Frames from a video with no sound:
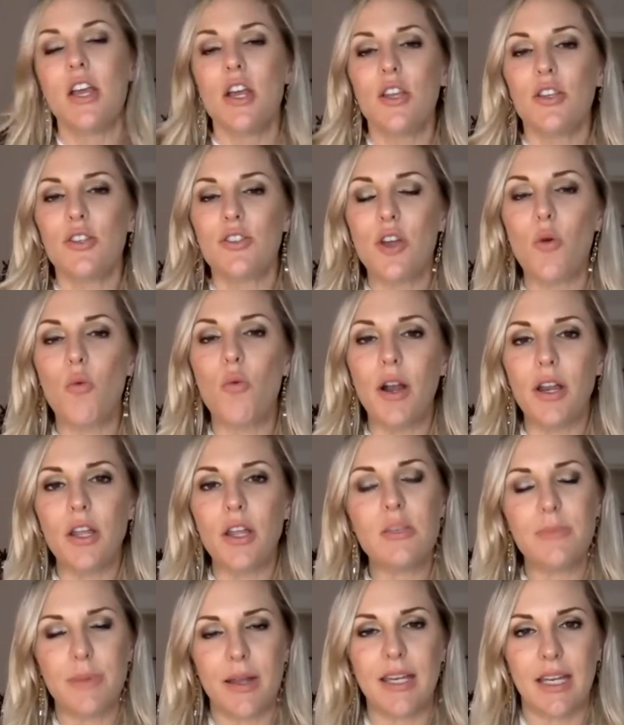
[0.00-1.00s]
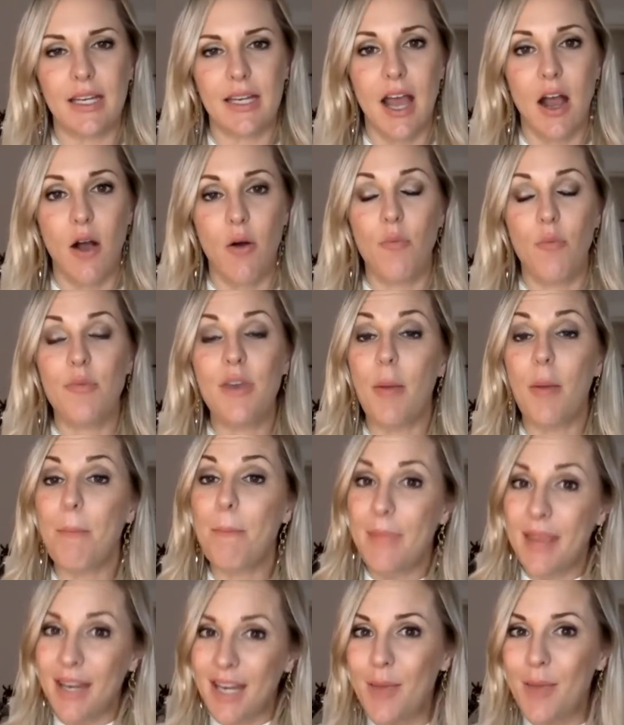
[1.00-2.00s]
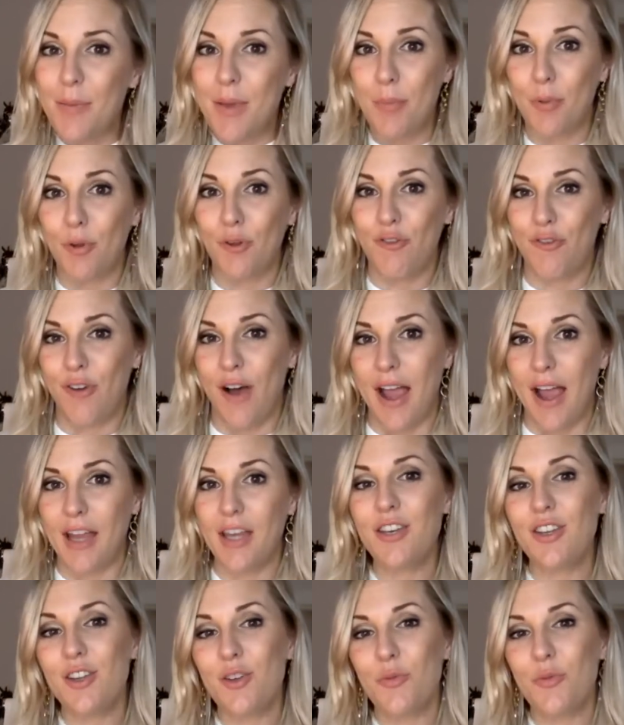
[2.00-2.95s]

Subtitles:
So what are you spending now? Now, many people find